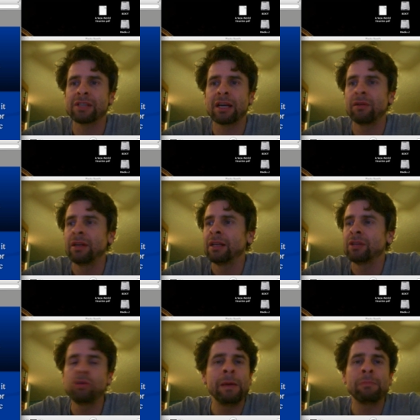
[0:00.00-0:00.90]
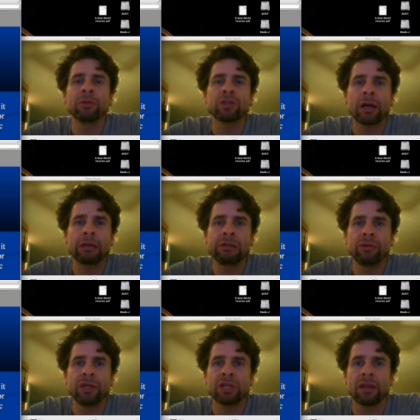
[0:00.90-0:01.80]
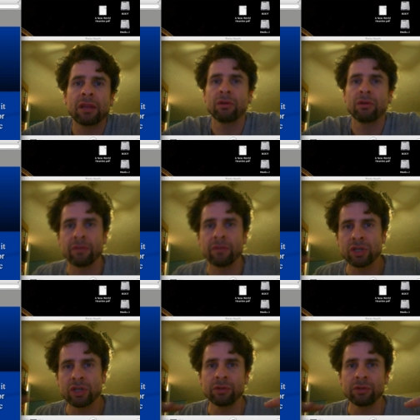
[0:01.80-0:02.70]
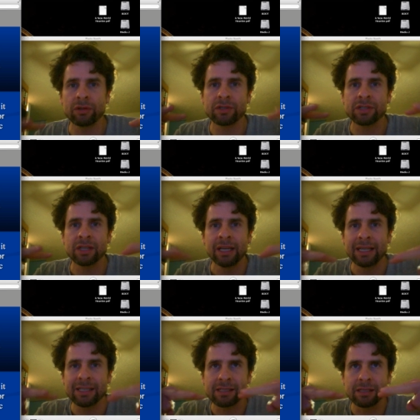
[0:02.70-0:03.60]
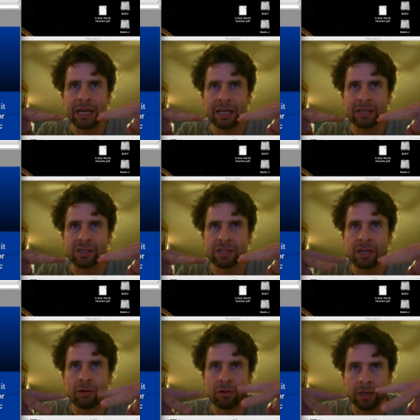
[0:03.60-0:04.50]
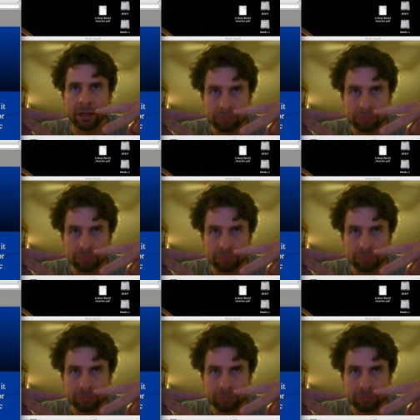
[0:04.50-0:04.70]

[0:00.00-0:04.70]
Now, two people talking to each other and over the shoulders is not necessarily